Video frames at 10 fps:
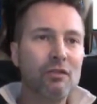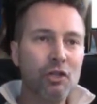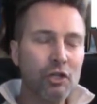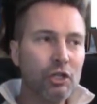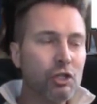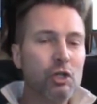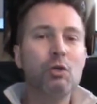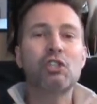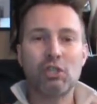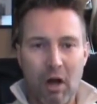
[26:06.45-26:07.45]
You're
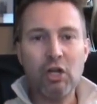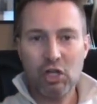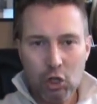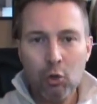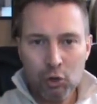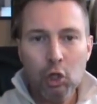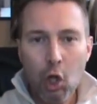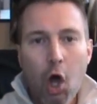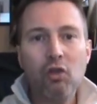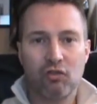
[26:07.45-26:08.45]
too smart to go into
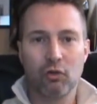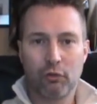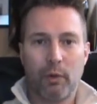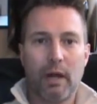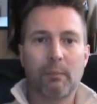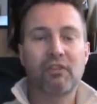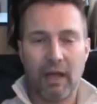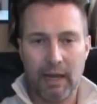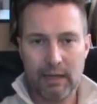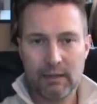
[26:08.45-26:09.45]
law school is what I'm
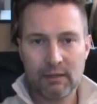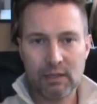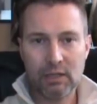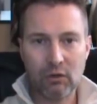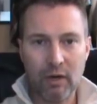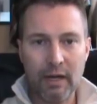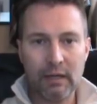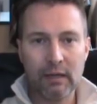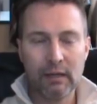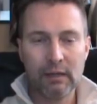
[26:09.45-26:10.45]
saying, all
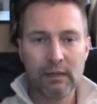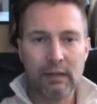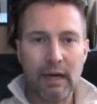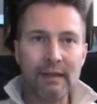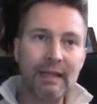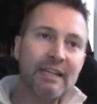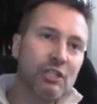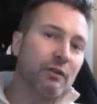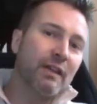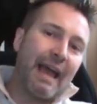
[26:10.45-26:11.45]
right?
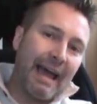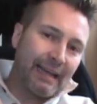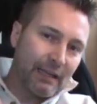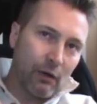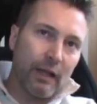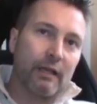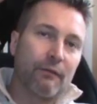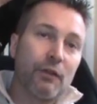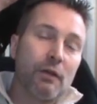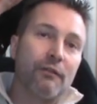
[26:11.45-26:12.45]
Unless you're in that, you know, like
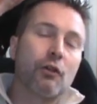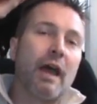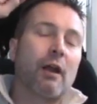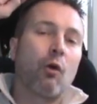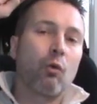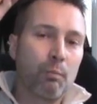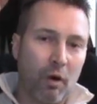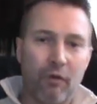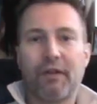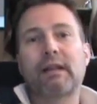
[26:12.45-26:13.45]
if you had a
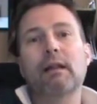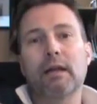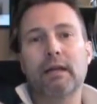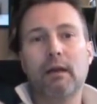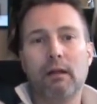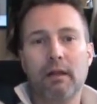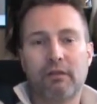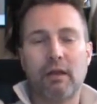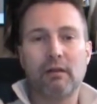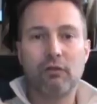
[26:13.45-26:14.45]
perfect
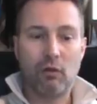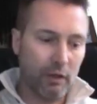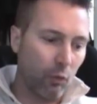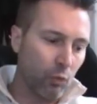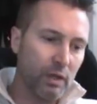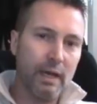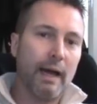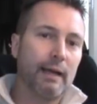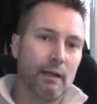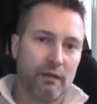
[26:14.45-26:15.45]
LSAT score, like a really
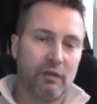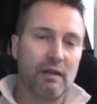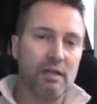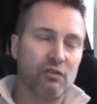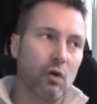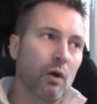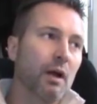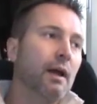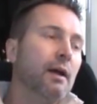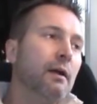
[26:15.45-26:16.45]
high LSAT score,
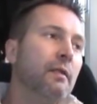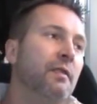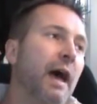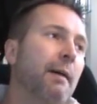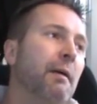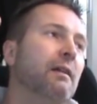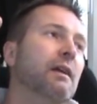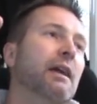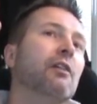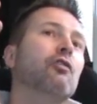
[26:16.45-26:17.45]
that
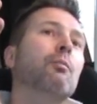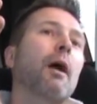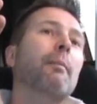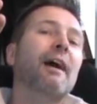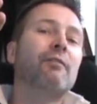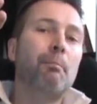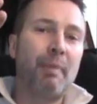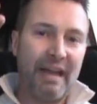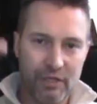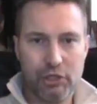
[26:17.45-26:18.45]
indicates you probably have a
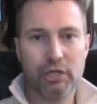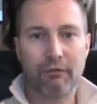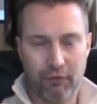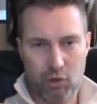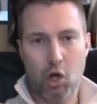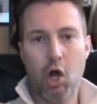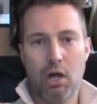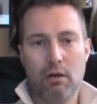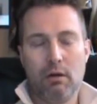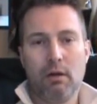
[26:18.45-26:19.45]
penchant for
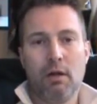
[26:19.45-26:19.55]
law.